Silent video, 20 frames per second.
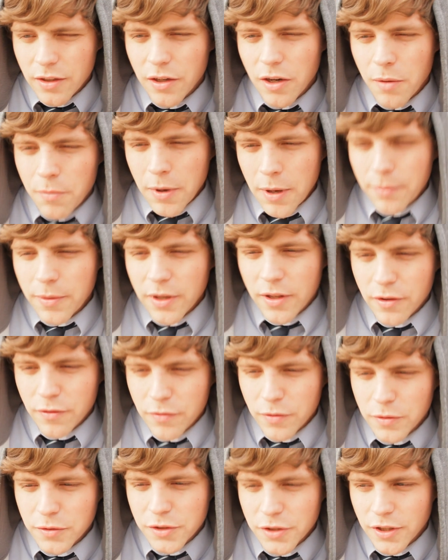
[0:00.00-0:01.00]
maybe in the
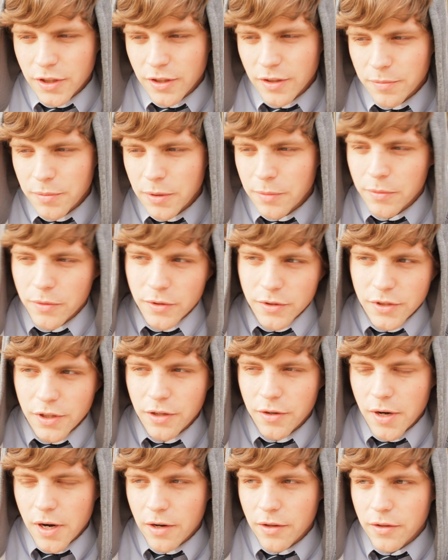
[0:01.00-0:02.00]
future people will
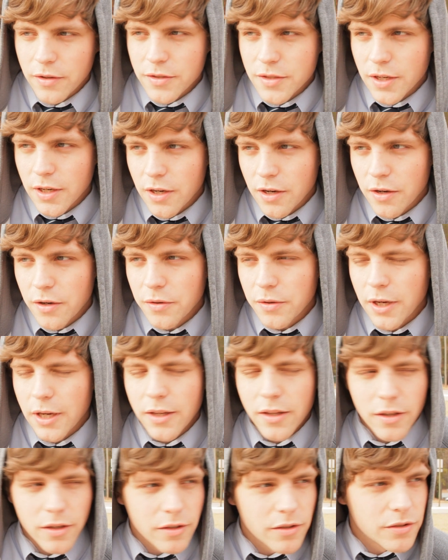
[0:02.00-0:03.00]
turn around and they'll say, oh,
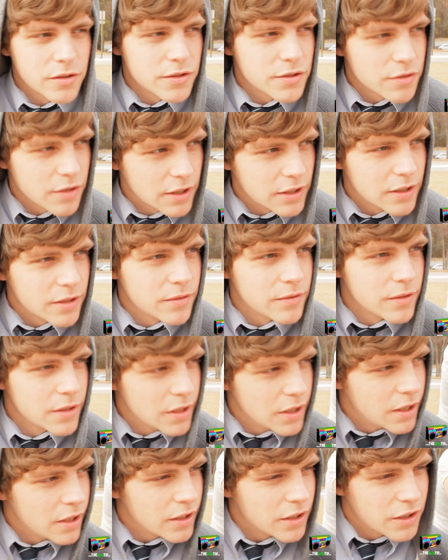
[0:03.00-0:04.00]
okay, the Dstructive
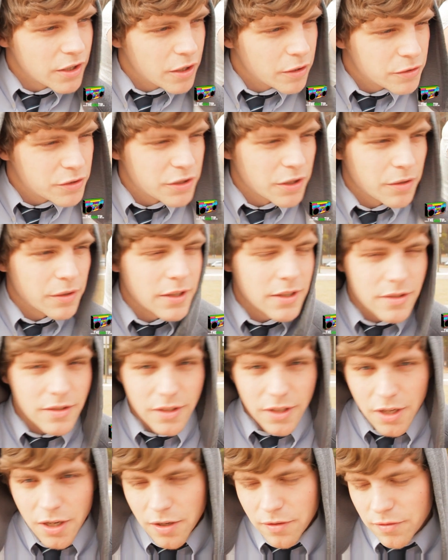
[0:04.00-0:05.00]
showed his
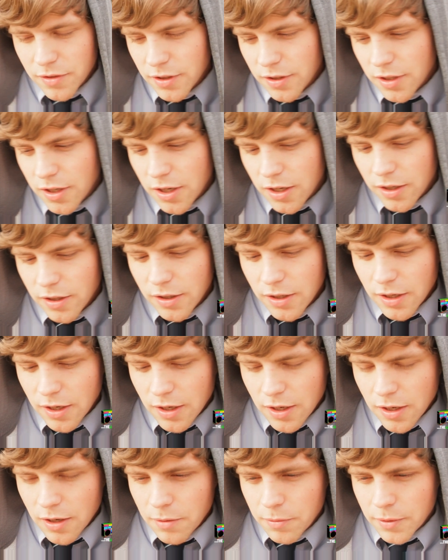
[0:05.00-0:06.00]
love. And
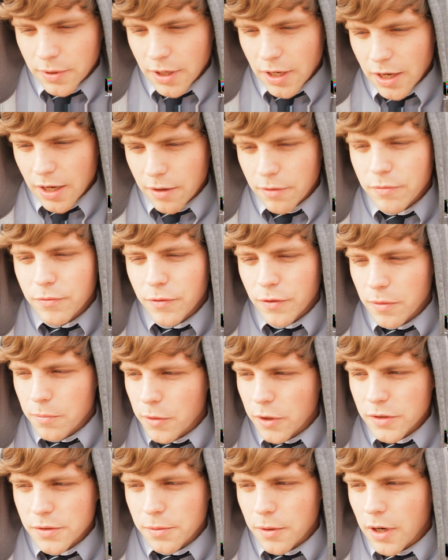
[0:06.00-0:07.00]
but yeah, for the
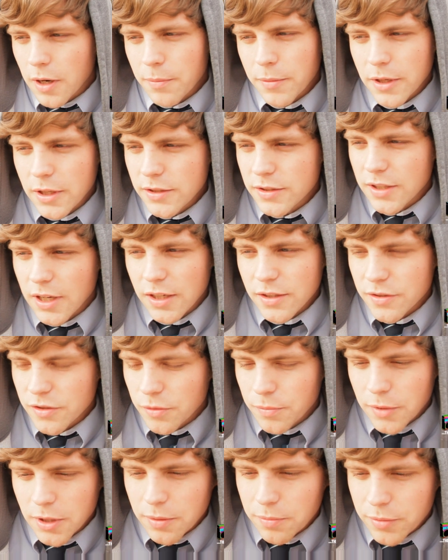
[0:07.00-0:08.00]
most part, I mean, he's got
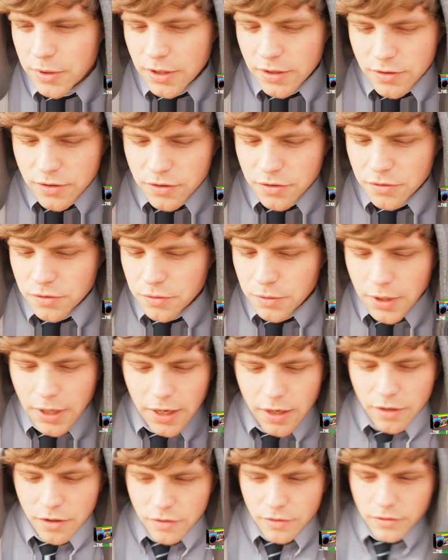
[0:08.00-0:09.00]
so many beats, you
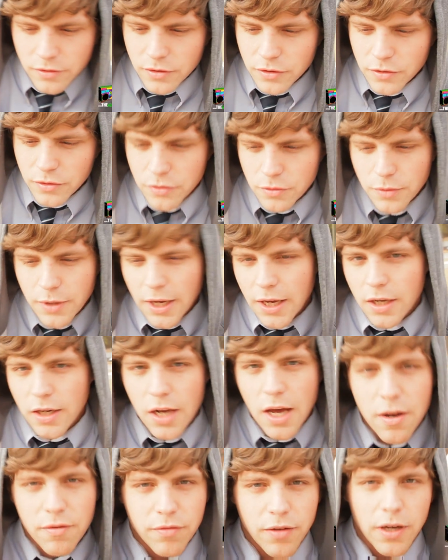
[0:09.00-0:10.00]
can't
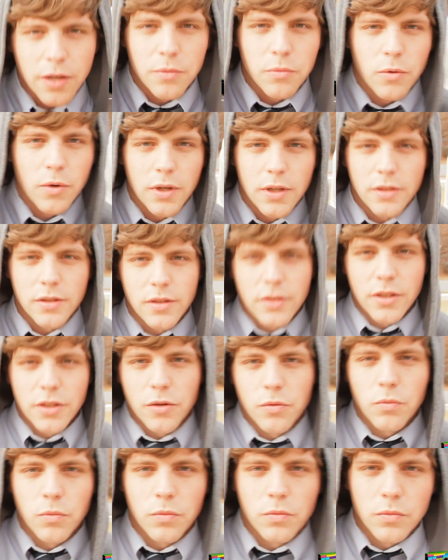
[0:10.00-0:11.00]
not find one that
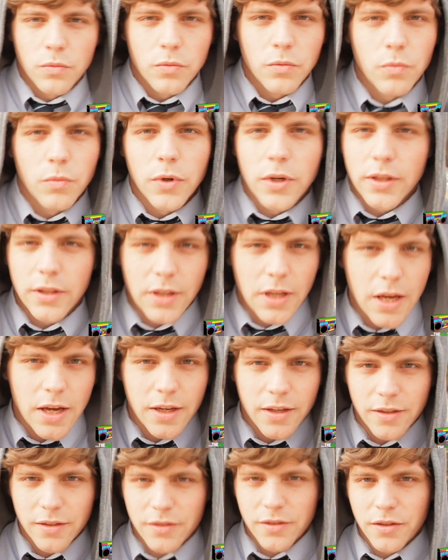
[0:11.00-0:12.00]
you wouldn't
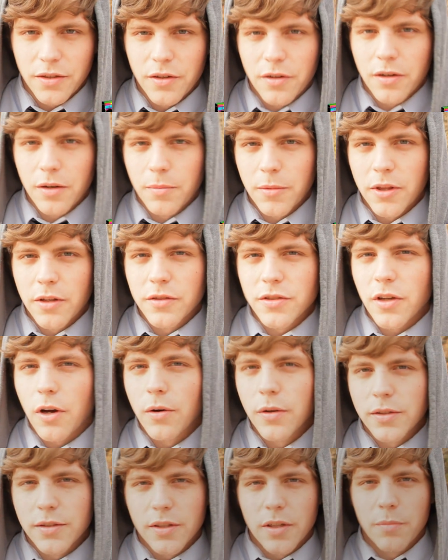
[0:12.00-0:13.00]
like, what I mean? There's
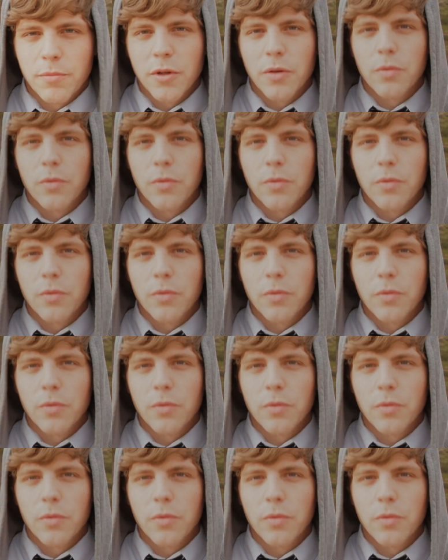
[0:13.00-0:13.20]
always going to